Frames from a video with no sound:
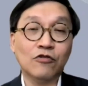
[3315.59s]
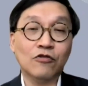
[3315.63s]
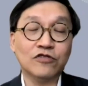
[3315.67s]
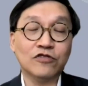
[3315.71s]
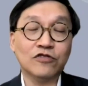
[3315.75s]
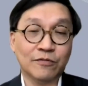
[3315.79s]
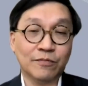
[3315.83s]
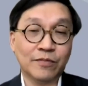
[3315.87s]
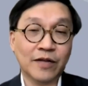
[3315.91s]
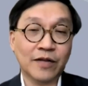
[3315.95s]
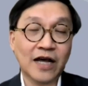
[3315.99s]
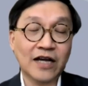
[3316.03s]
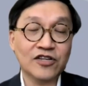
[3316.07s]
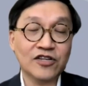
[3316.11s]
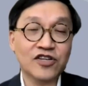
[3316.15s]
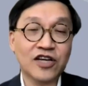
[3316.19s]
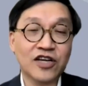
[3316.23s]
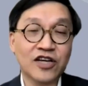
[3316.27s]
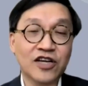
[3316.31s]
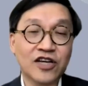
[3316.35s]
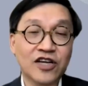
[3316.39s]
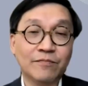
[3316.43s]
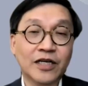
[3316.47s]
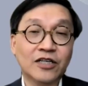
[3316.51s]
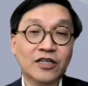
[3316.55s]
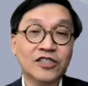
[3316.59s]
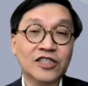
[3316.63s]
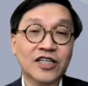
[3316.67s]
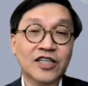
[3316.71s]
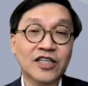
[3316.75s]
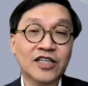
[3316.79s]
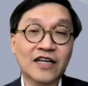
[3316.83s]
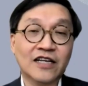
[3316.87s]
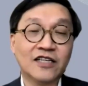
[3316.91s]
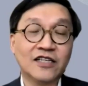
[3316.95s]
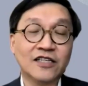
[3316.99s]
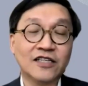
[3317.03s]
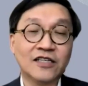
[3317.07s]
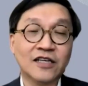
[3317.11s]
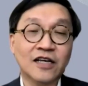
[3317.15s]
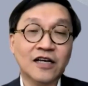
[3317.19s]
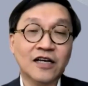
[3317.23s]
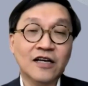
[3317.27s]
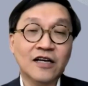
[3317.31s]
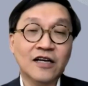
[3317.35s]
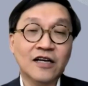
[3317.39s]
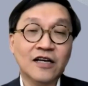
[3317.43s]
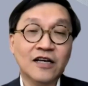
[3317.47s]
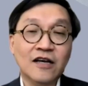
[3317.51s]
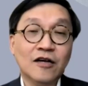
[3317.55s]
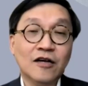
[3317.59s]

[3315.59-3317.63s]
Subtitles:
cold supply chain, because that is